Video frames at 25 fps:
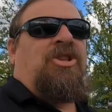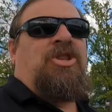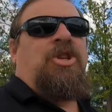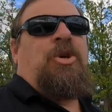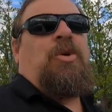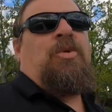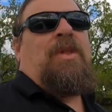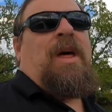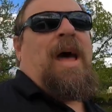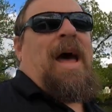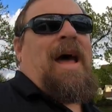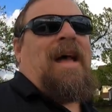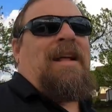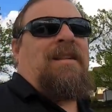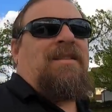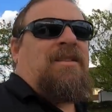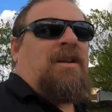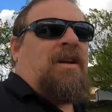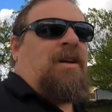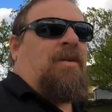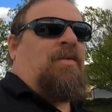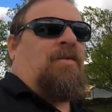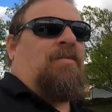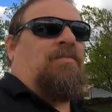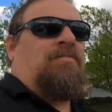Do that. It's
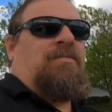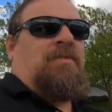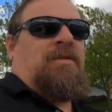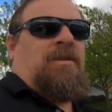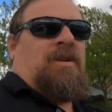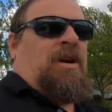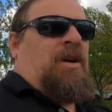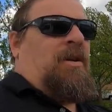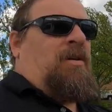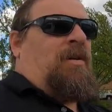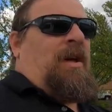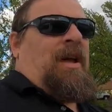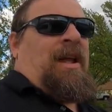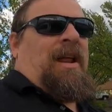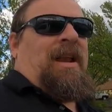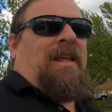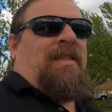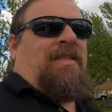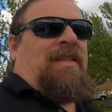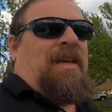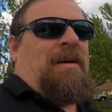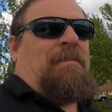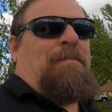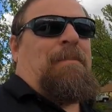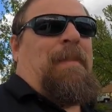gonna, you know,
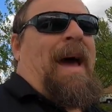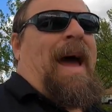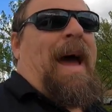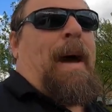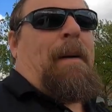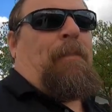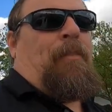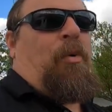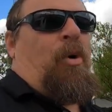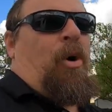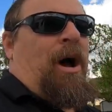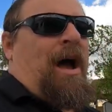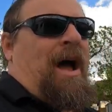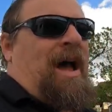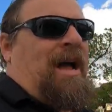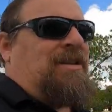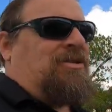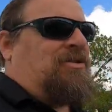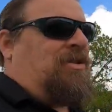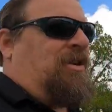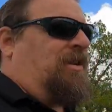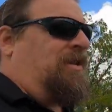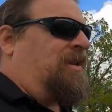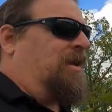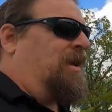anything map
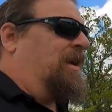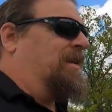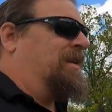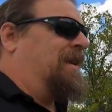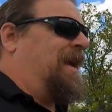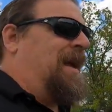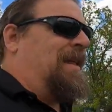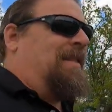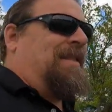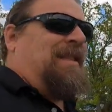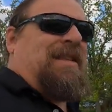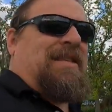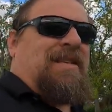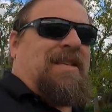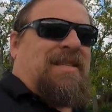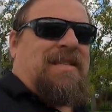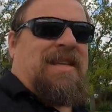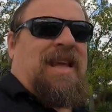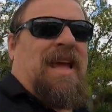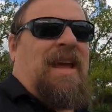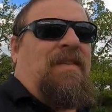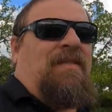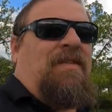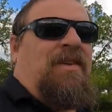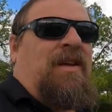wise or anything like that that's
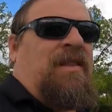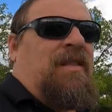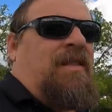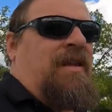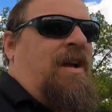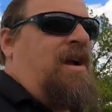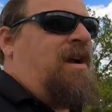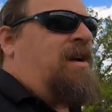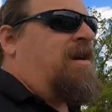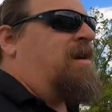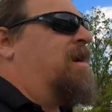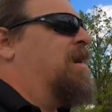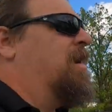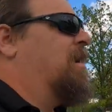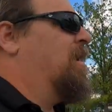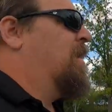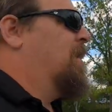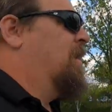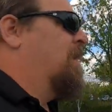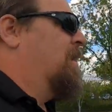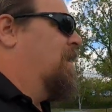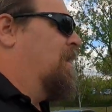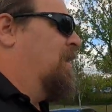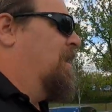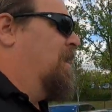saved in there,
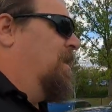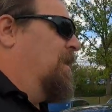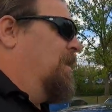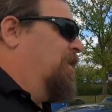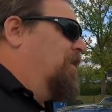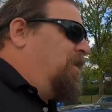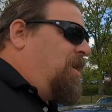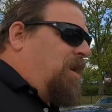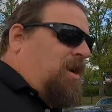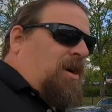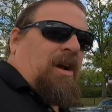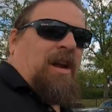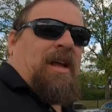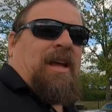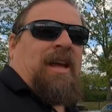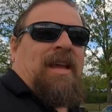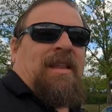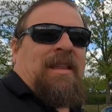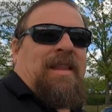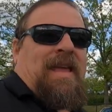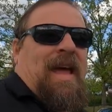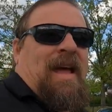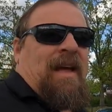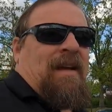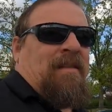you're gonna
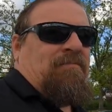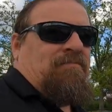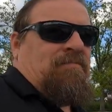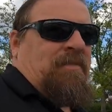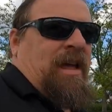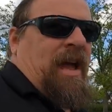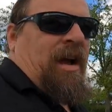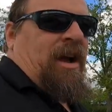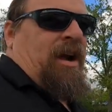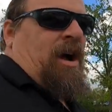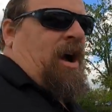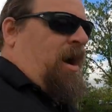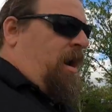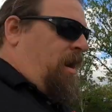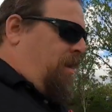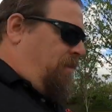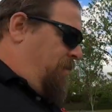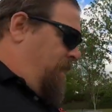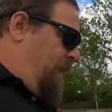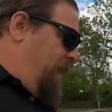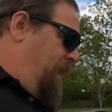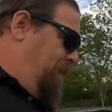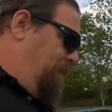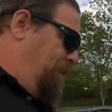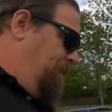get that gone,
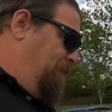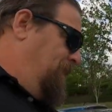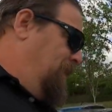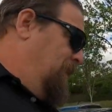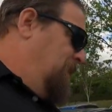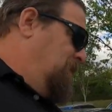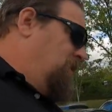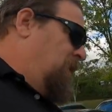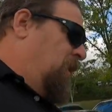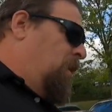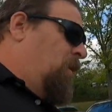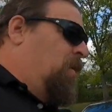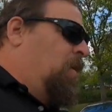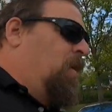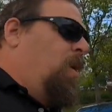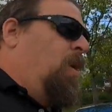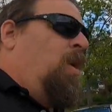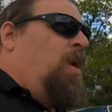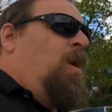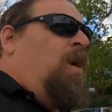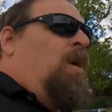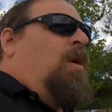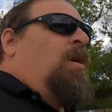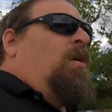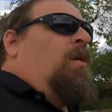right? So
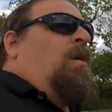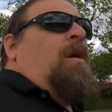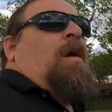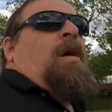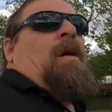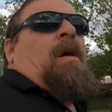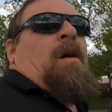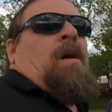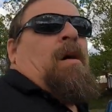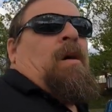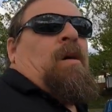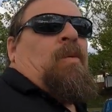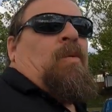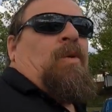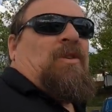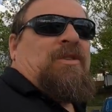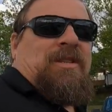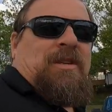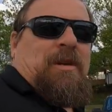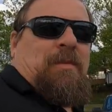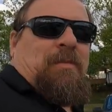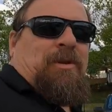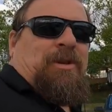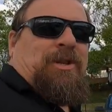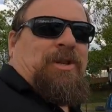
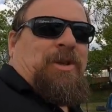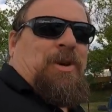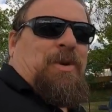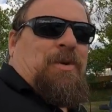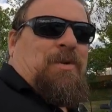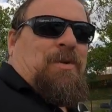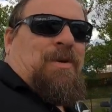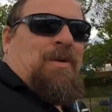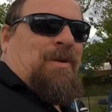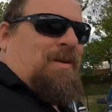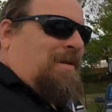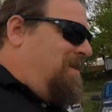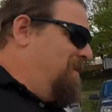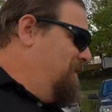what's number two?